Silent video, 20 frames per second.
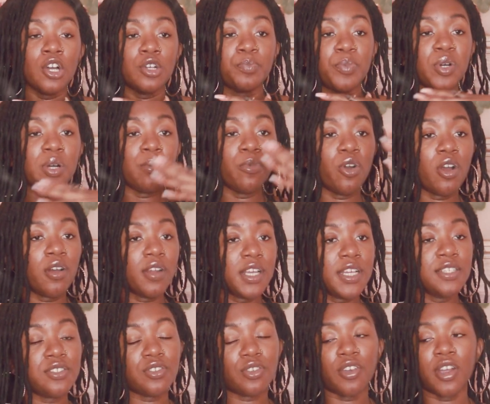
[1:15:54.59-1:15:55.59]
put more on
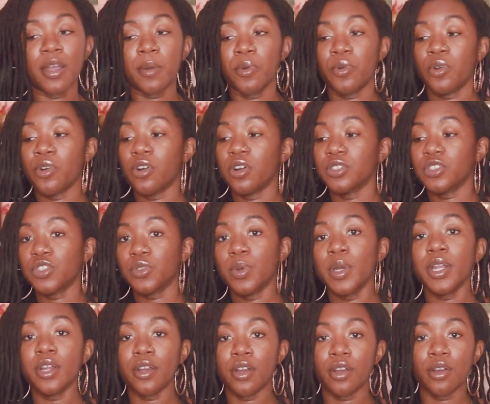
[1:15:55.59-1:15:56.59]
Instagram or on
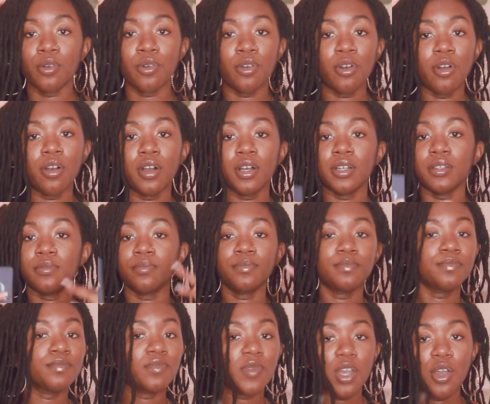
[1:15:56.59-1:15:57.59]
Twitter or on
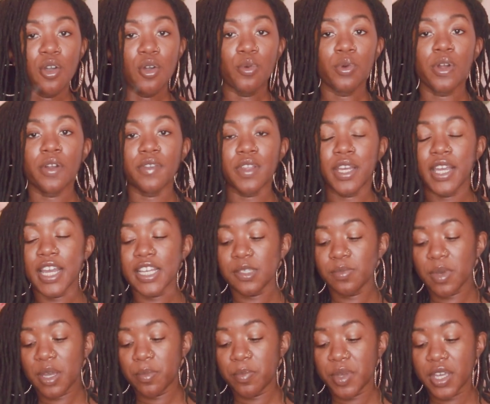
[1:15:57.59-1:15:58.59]
whatever the case
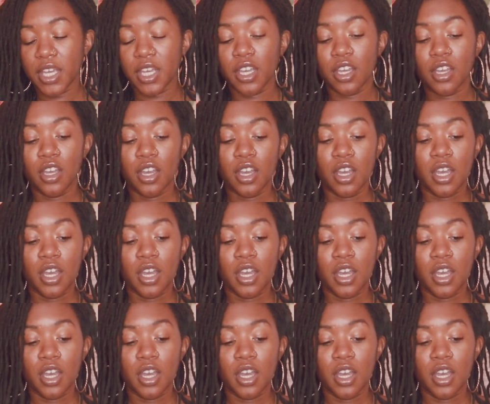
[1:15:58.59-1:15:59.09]
may be.